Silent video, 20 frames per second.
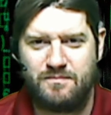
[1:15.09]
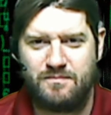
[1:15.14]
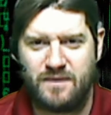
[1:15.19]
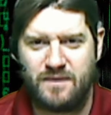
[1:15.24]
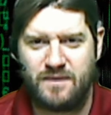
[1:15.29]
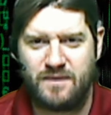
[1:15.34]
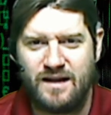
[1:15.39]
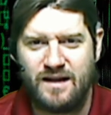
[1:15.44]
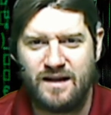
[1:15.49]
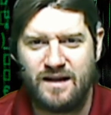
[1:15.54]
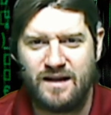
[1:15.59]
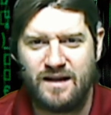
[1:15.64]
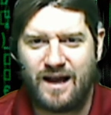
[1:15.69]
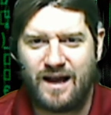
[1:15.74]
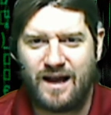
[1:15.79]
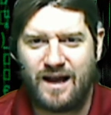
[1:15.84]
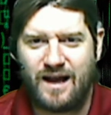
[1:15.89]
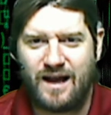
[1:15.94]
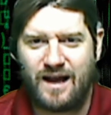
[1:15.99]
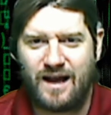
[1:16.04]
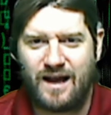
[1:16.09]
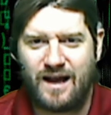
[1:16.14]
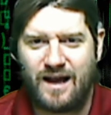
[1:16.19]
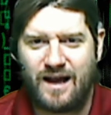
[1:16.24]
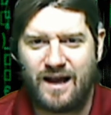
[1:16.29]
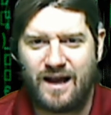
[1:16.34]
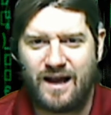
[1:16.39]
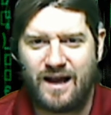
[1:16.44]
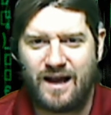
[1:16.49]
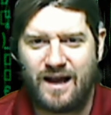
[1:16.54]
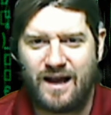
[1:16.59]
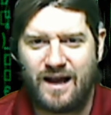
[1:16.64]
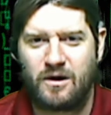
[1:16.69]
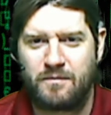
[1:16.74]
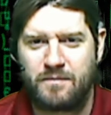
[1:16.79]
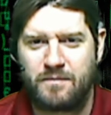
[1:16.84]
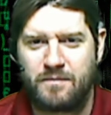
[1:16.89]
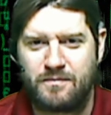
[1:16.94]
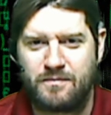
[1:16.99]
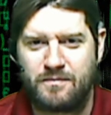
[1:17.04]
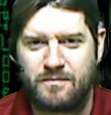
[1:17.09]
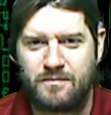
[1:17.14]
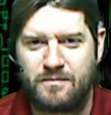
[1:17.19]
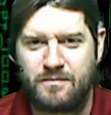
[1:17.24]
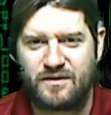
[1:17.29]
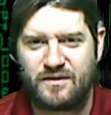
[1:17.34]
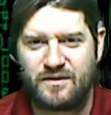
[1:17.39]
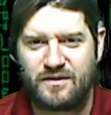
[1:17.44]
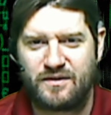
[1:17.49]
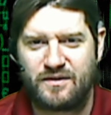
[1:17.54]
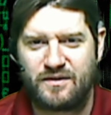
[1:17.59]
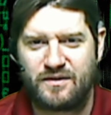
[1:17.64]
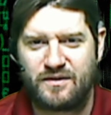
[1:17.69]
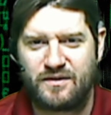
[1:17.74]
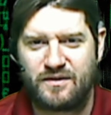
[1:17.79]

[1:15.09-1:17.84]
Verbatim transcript: but I am sure there are people out there that have